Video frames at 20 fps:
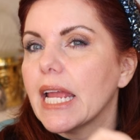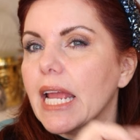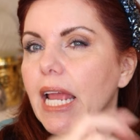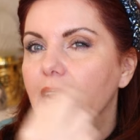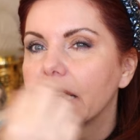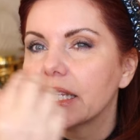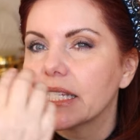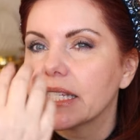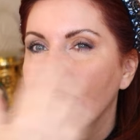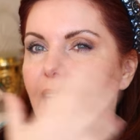
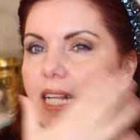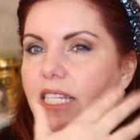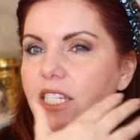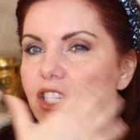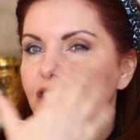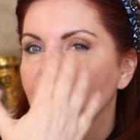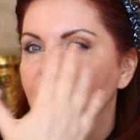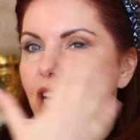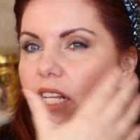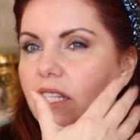it's that
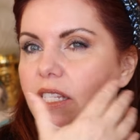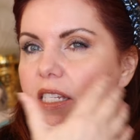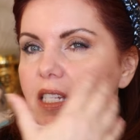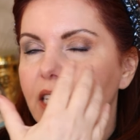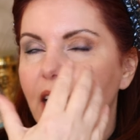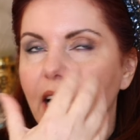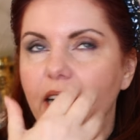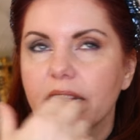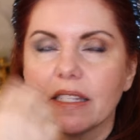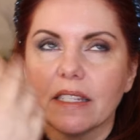
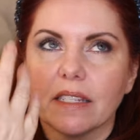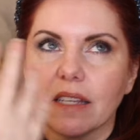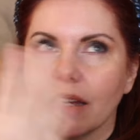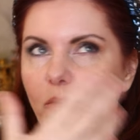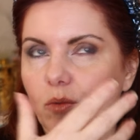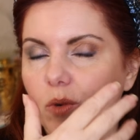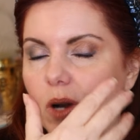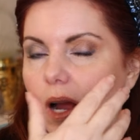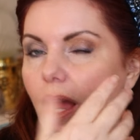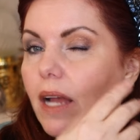sunset,
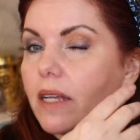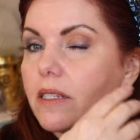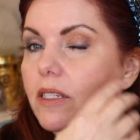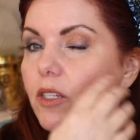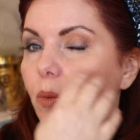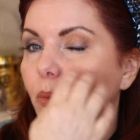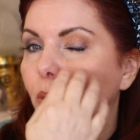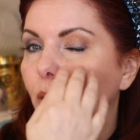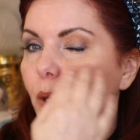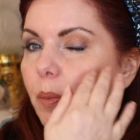sunrise,
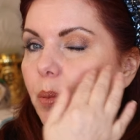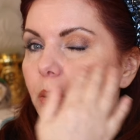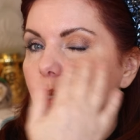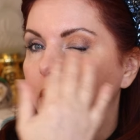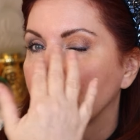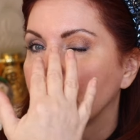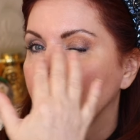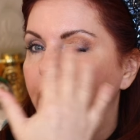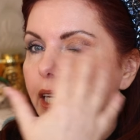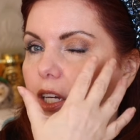you know,
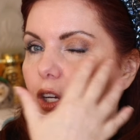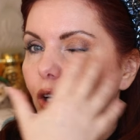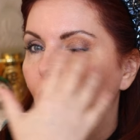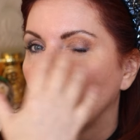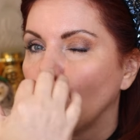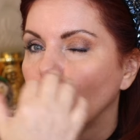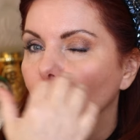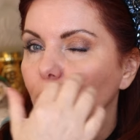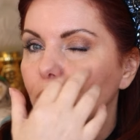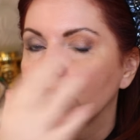purpley
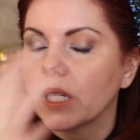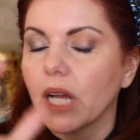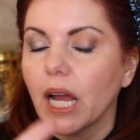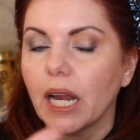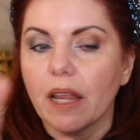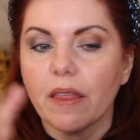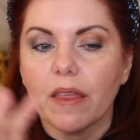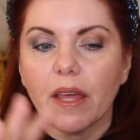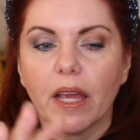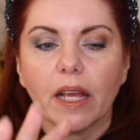gold
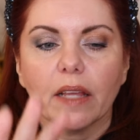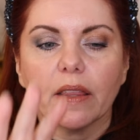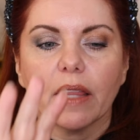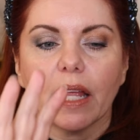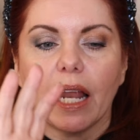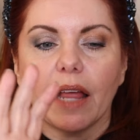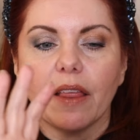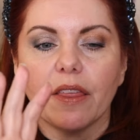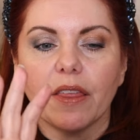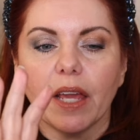kind of thing
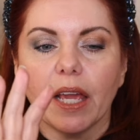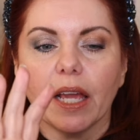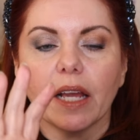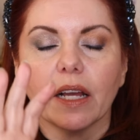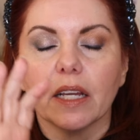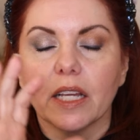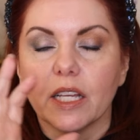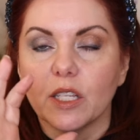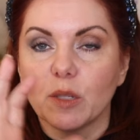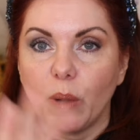that I
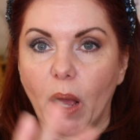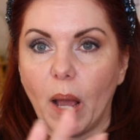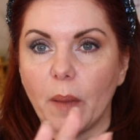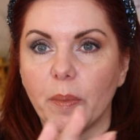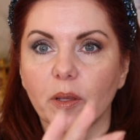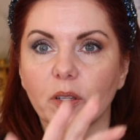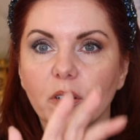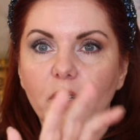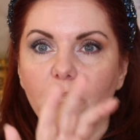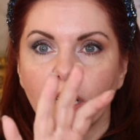think is
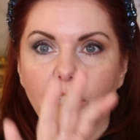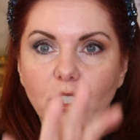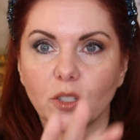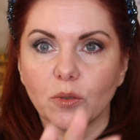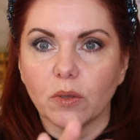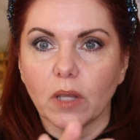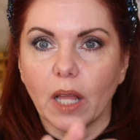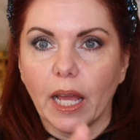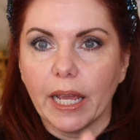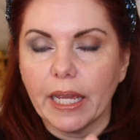popular and I do
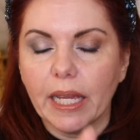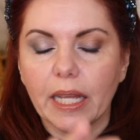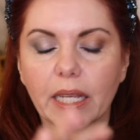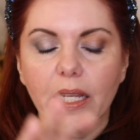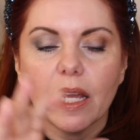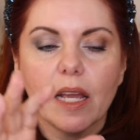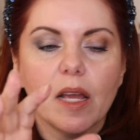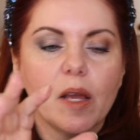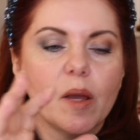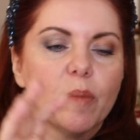like it.
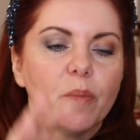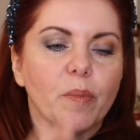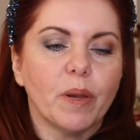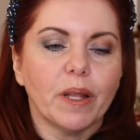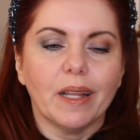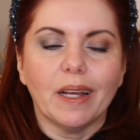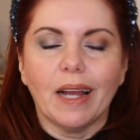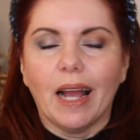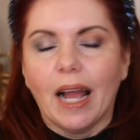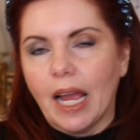
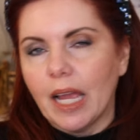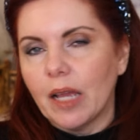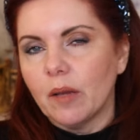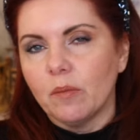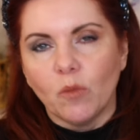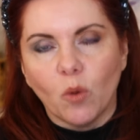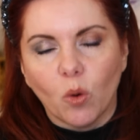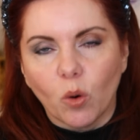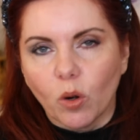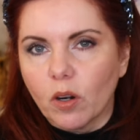But I am
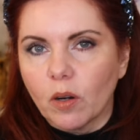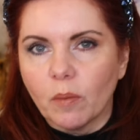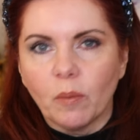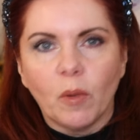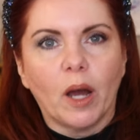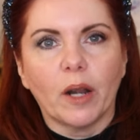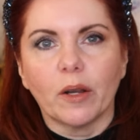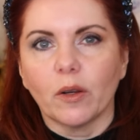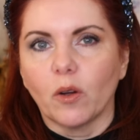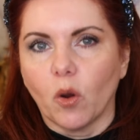more
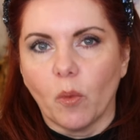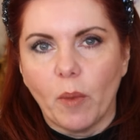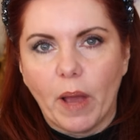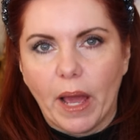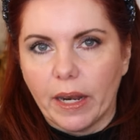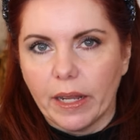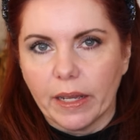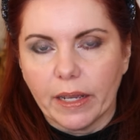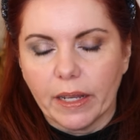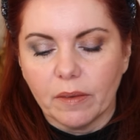
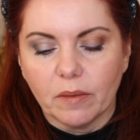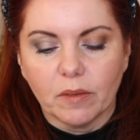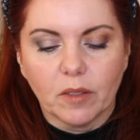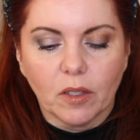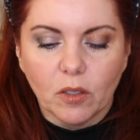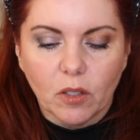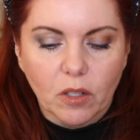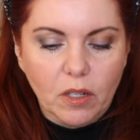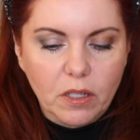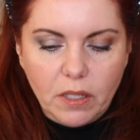monochromatic in
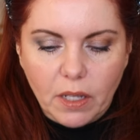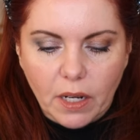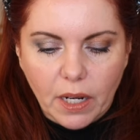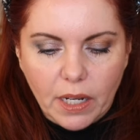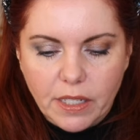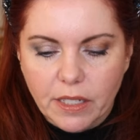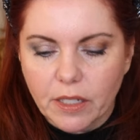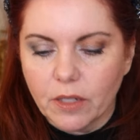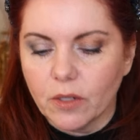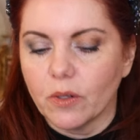the looks that
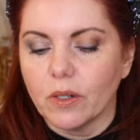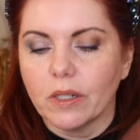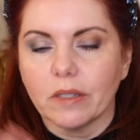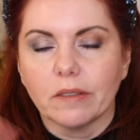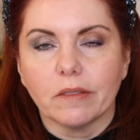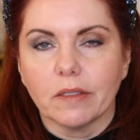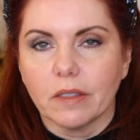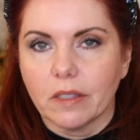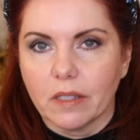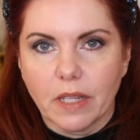I do. I'm
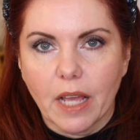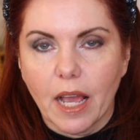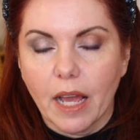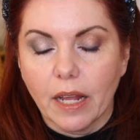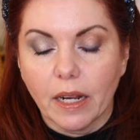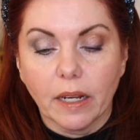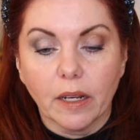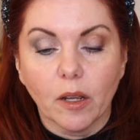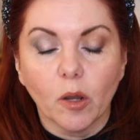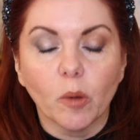
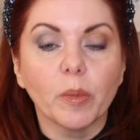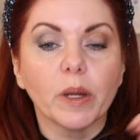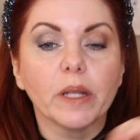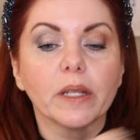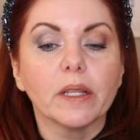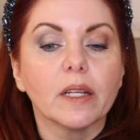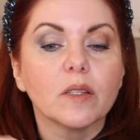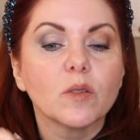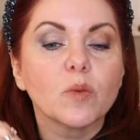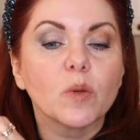sad, I know,
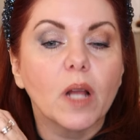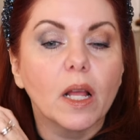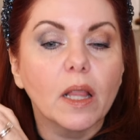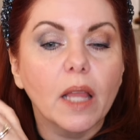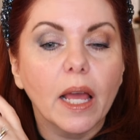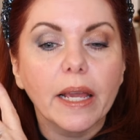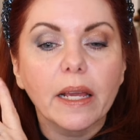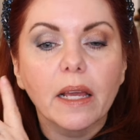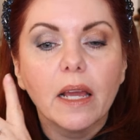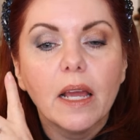but that's what I
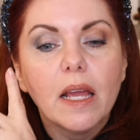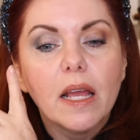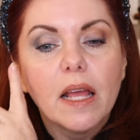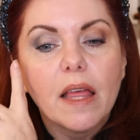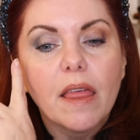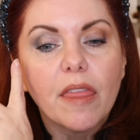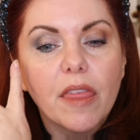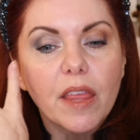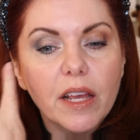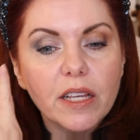like.
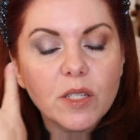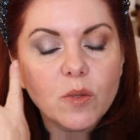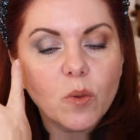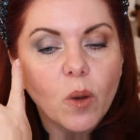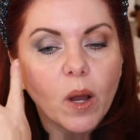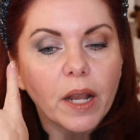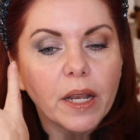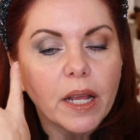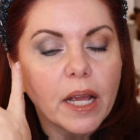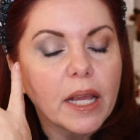This
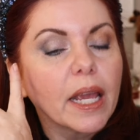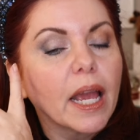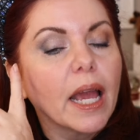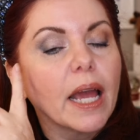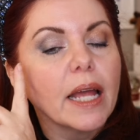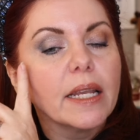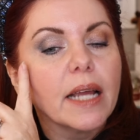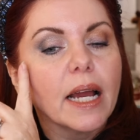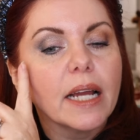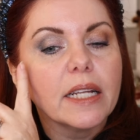one,
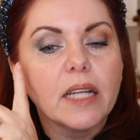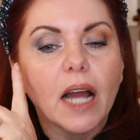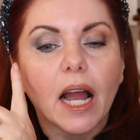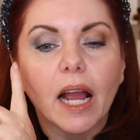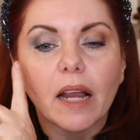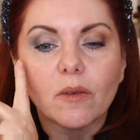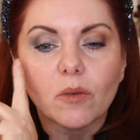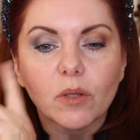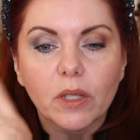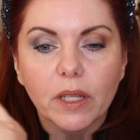again, I,
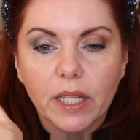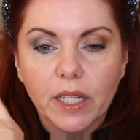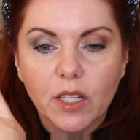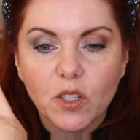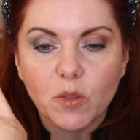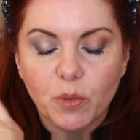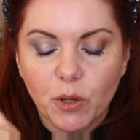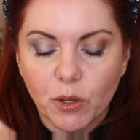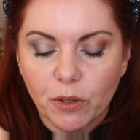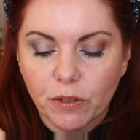I really think
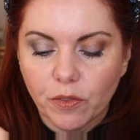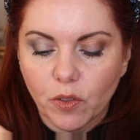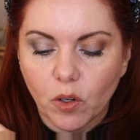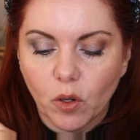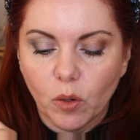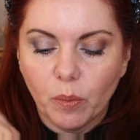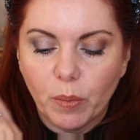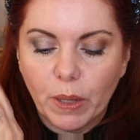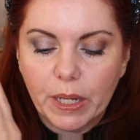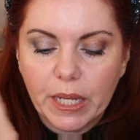is
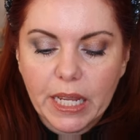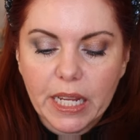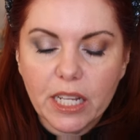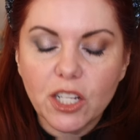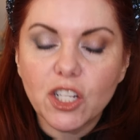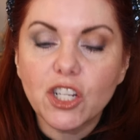beautiful, but each